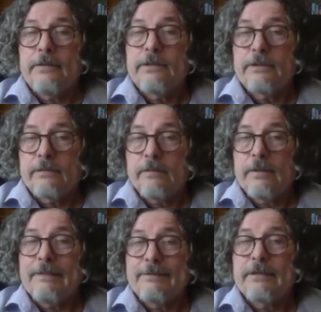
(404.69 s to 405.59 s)
which was
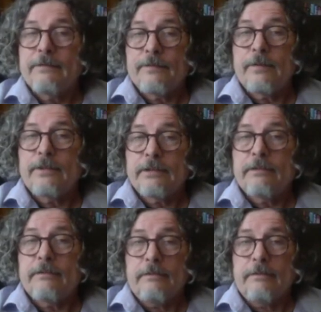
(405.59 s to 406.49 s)
what I was devoted to.